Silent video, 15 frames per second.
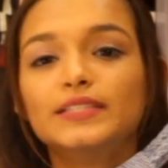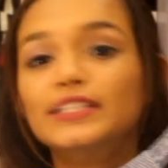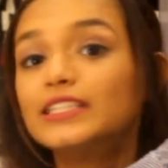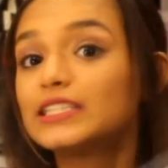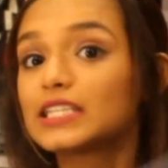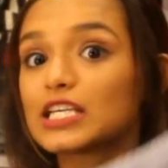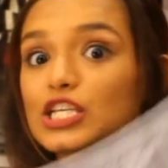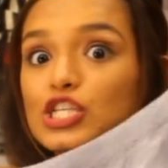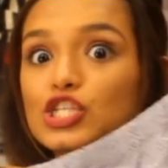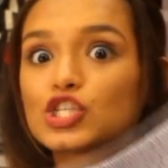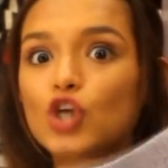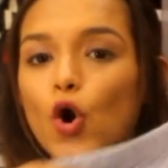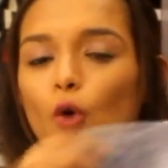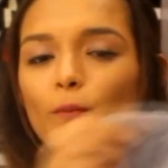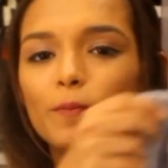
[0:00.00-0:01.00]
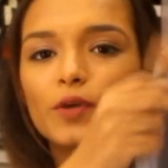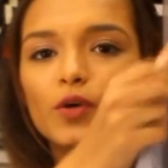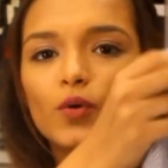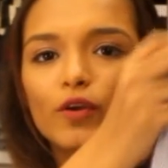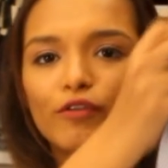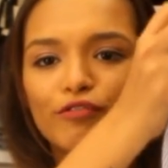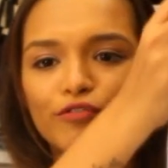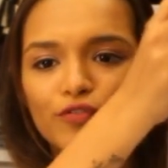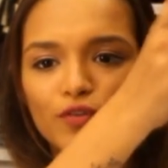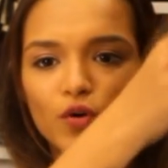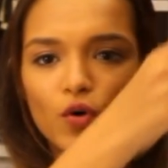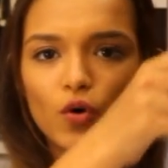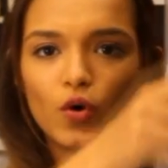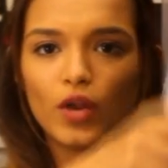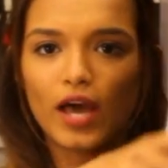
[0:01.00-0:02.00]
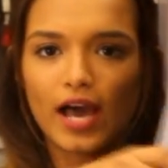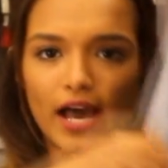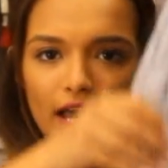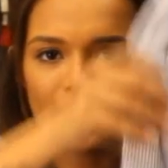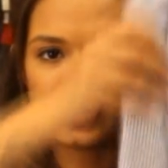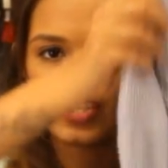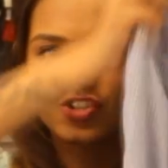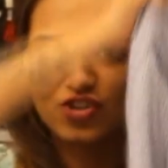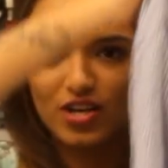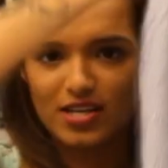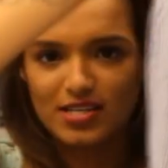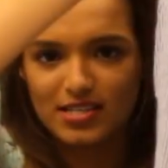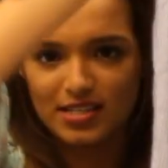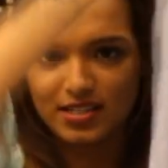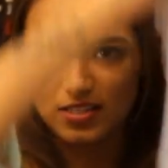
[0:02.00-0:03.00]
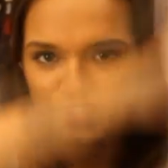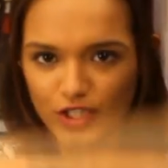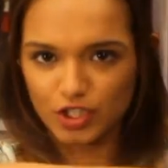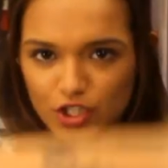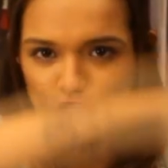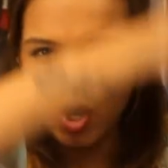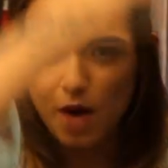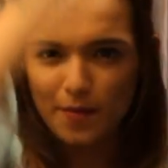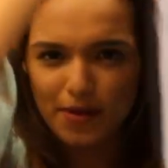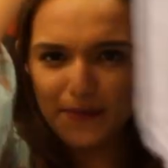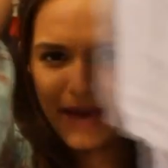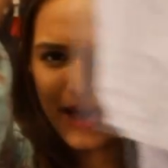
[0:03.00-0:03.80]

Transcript: it's so beautiful, and it's just a normal